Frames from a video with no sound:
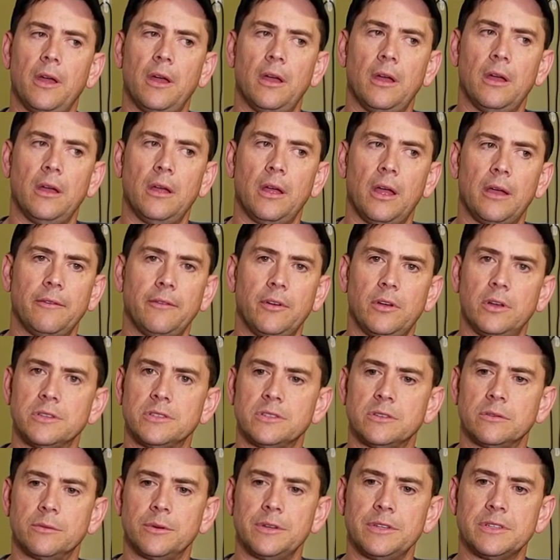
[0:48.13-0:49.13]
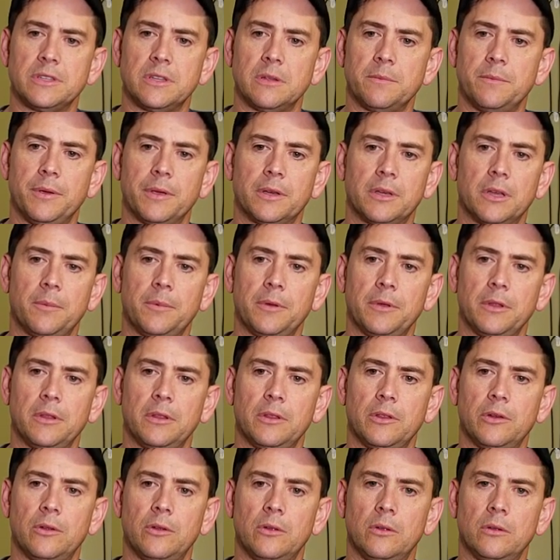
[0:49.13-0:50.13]
I've also recently picked up a
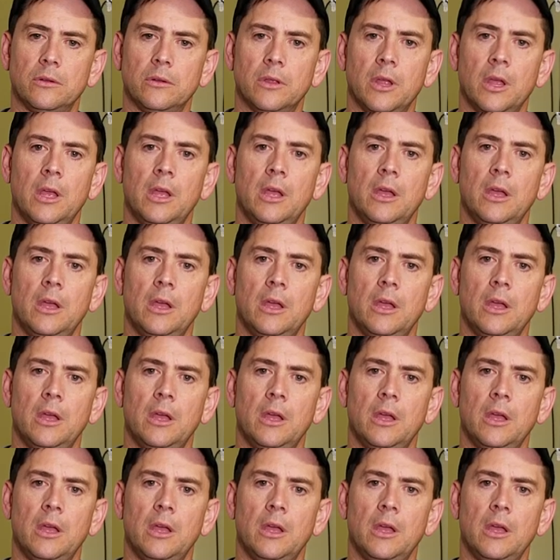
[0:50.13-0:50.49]
little